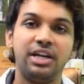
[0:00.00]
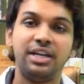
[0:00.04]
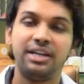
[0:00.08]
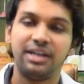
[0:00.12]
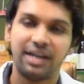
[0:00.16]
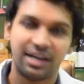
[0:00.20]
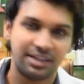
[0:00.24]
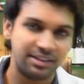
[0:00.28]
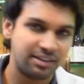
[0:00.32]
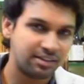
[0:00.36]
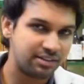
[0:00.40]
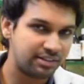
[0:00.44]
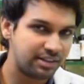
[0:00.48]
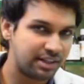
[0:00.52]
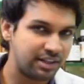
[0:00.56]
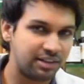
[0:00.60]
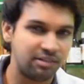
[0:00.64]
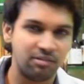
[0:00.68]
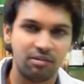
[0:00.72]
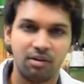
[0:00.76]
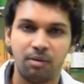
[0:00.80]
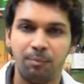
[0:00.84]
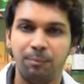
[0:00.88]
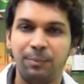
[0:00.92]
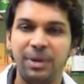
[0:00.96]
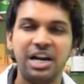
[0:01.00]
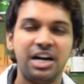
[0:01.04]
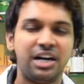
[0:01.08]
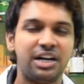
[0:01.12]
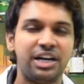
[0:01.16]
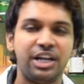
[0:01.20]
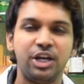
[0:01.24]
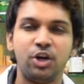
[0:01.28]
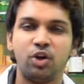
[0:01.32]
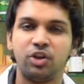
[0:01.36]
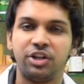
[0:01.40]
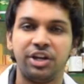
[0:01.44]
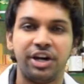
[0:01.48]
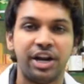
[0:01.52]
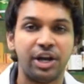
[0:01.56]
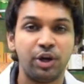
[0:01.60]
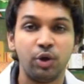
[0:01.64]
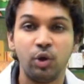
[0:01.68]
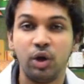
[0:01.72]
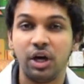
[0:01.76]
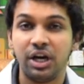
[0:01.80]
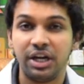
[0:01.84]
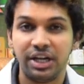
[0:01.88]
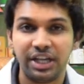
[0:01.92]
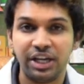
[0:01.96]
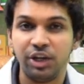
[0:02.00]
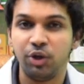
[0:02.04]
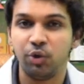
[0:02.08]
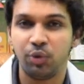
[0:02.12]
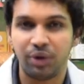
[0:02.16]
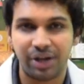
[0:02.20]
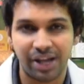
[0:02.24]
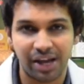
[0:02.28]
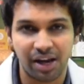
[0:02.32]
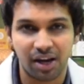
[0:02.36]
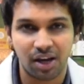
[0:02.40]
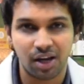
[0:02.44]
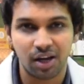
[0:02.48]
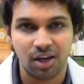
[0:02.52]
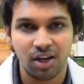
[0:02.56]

rather than the milk tea or the regular tea you take.